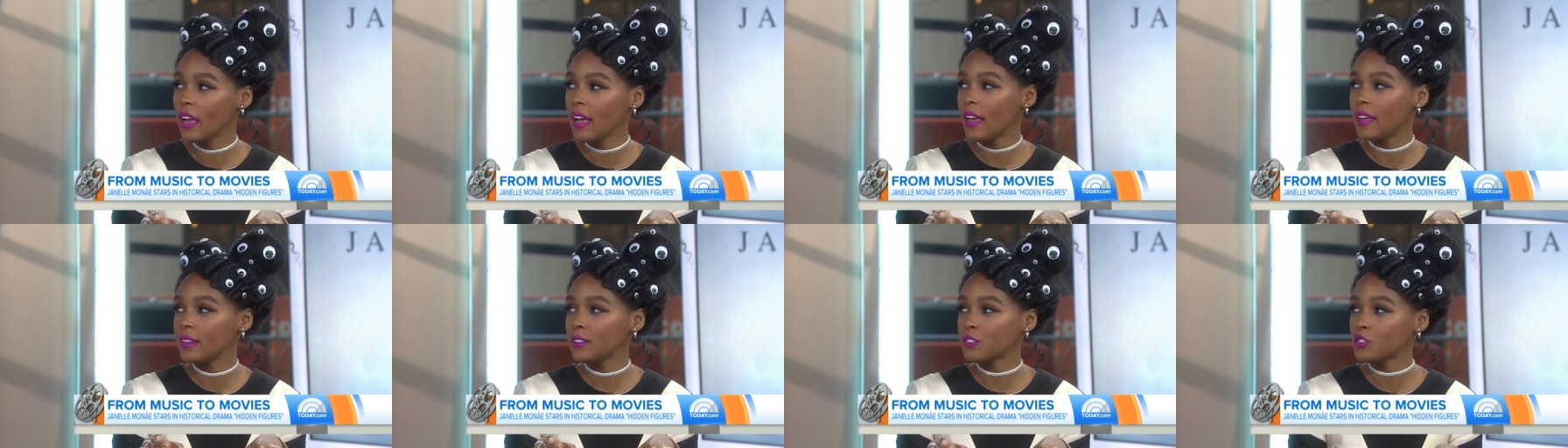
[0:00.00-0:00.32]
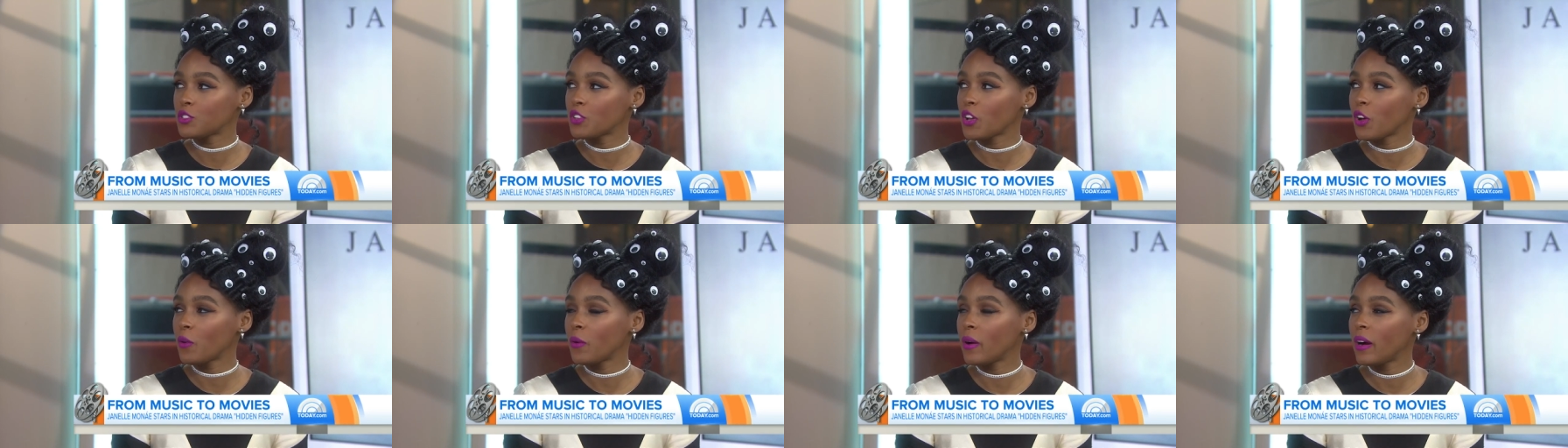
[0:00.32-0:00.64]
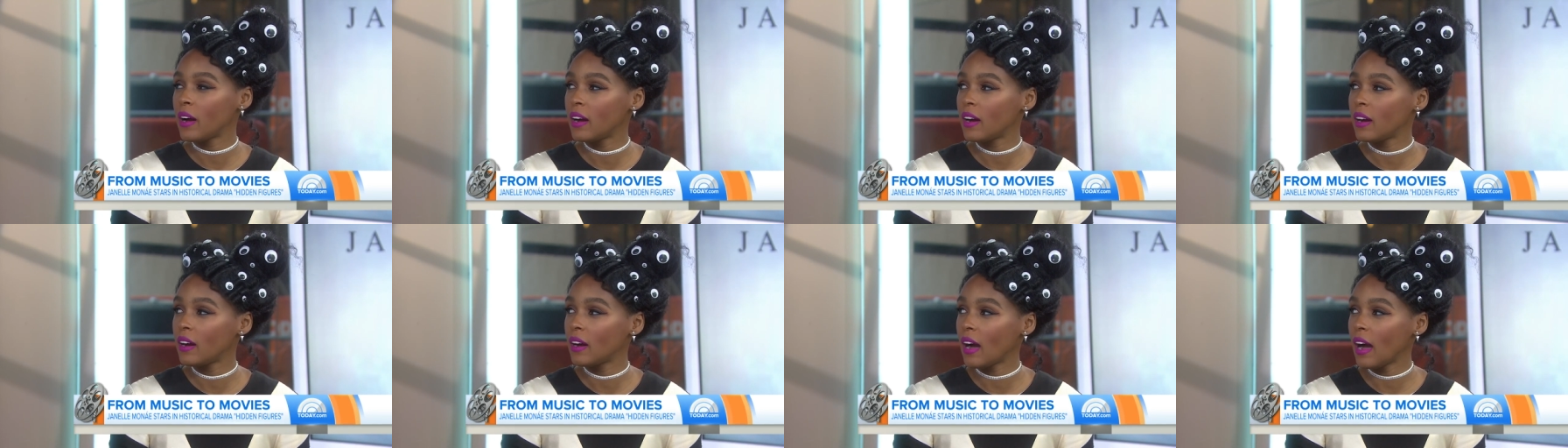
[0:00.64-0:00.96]
And so
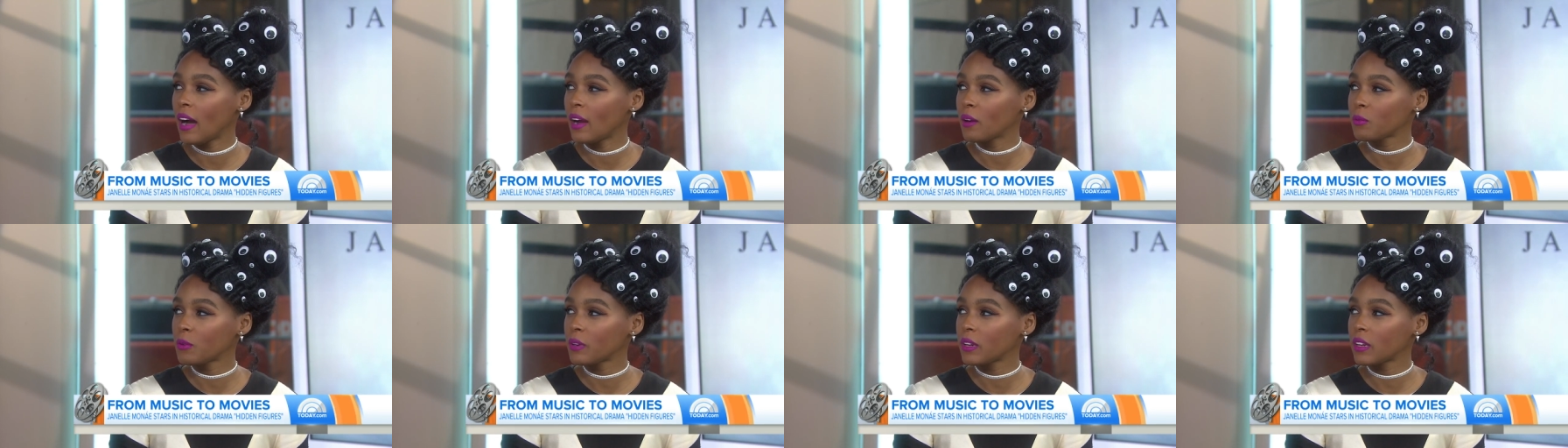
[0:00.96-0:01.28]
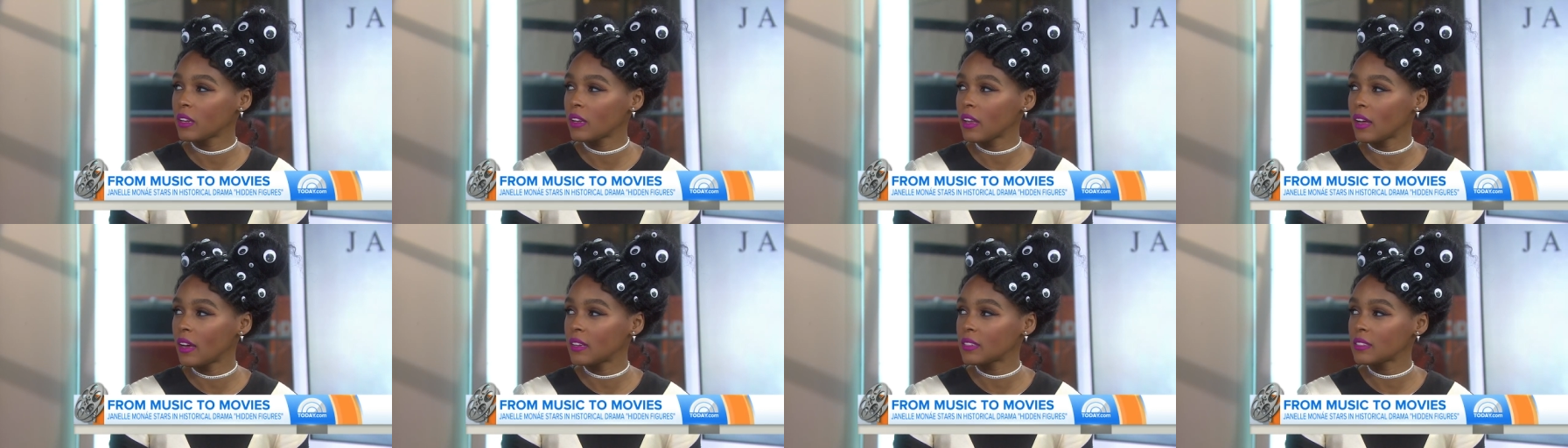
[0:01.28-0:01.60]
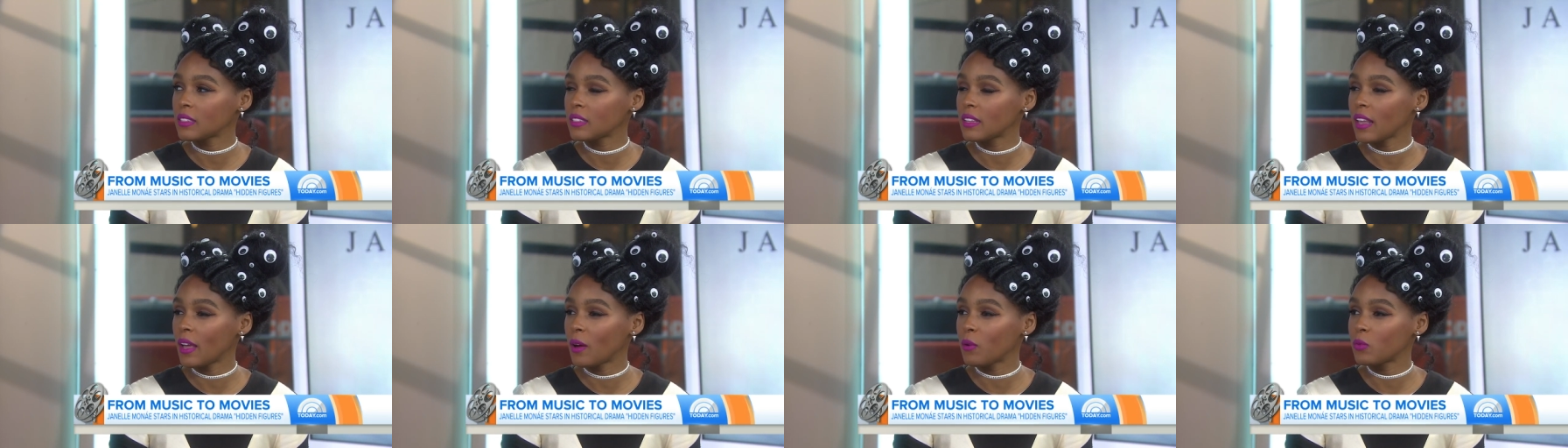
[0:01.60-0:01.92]
uh, I realized
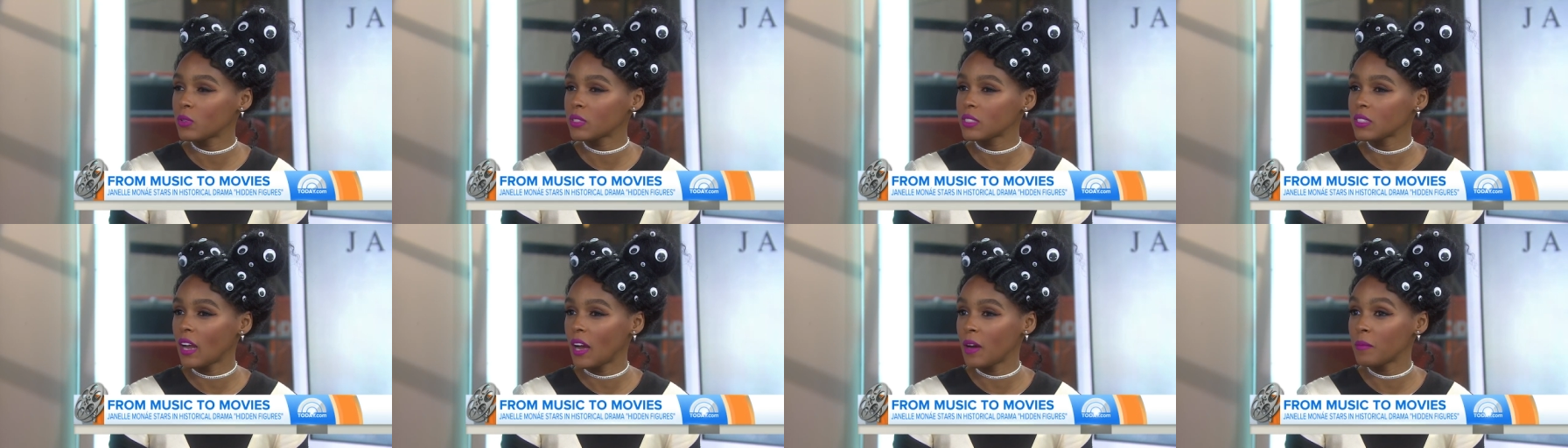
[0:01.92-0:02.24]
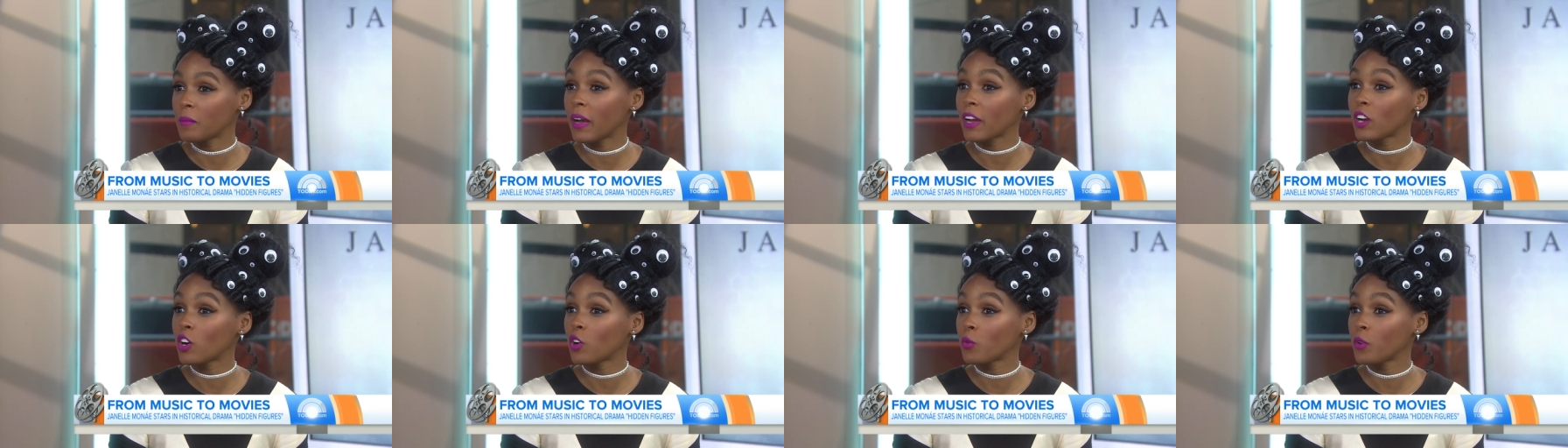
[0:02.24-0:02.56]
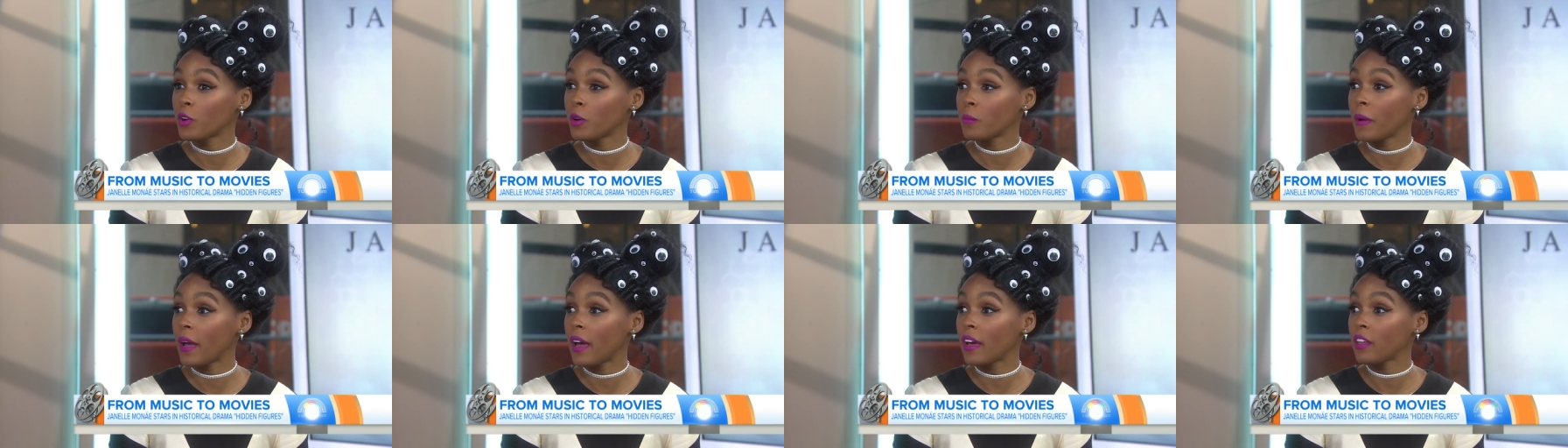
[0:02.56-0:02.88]
that that was not my
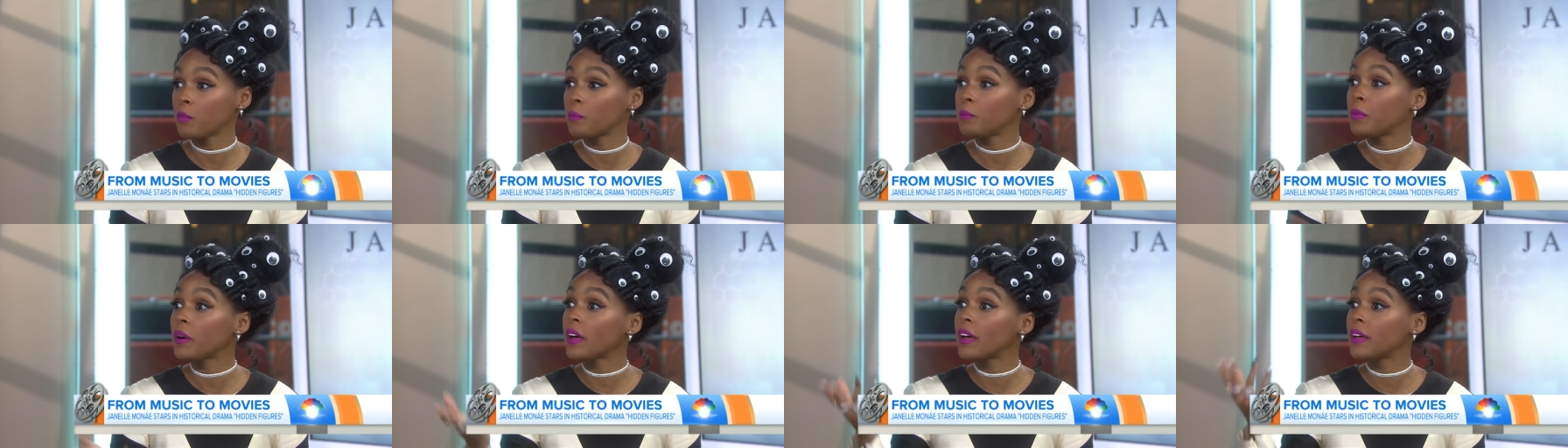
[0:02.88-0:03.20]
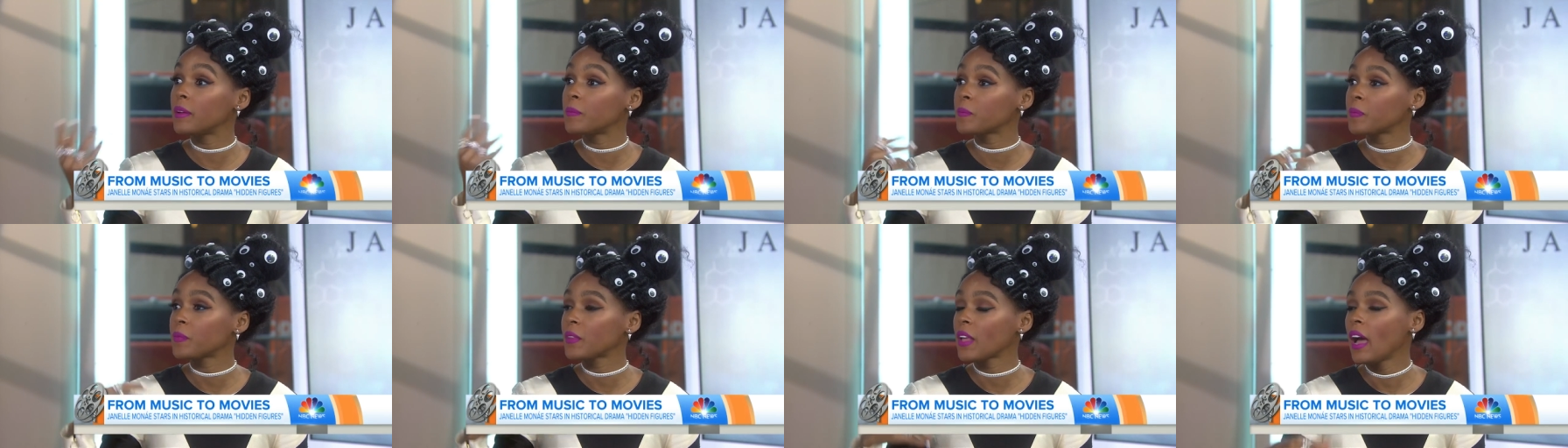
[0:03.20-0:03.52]
career path, but